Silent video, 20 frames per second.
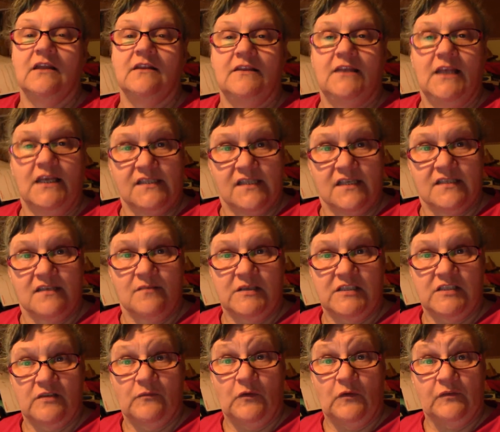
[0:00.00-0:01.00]
This is the
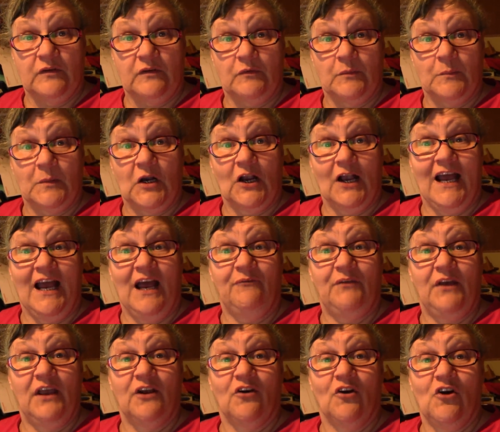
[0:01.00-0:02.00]
Miss Wolfie from our
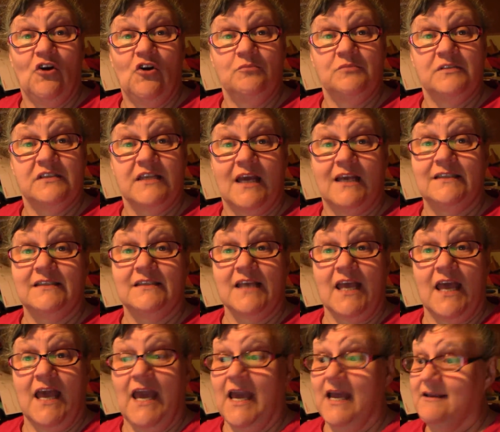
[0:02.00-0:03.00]
Half Acre Homestead
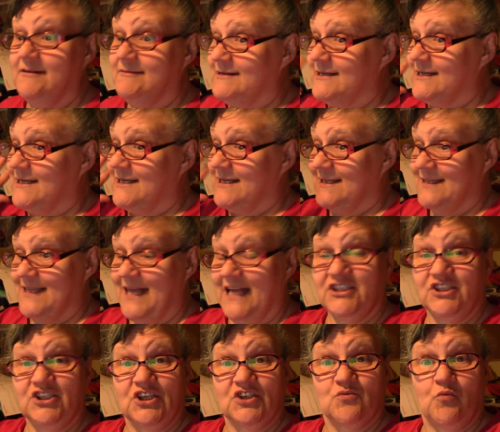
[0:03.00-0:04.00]
saying,
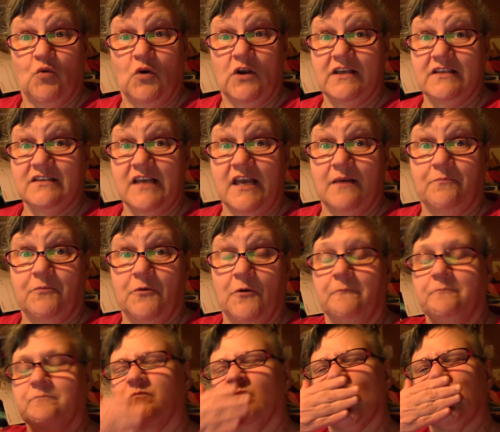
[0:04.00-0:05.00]
that's just one example.
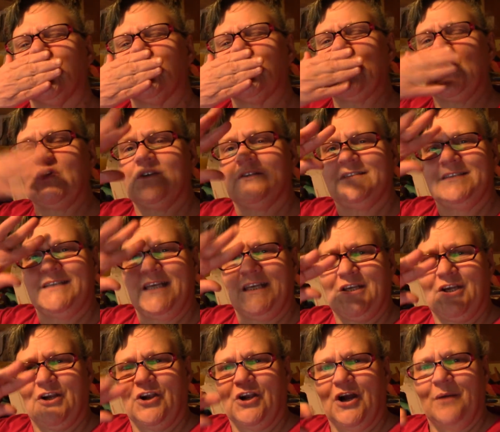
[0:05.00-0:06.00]
Take
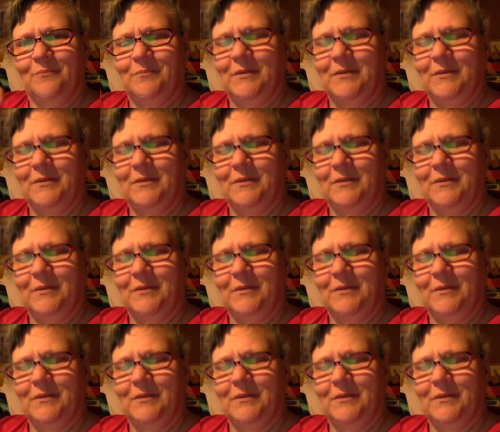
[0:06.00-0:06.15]
care. God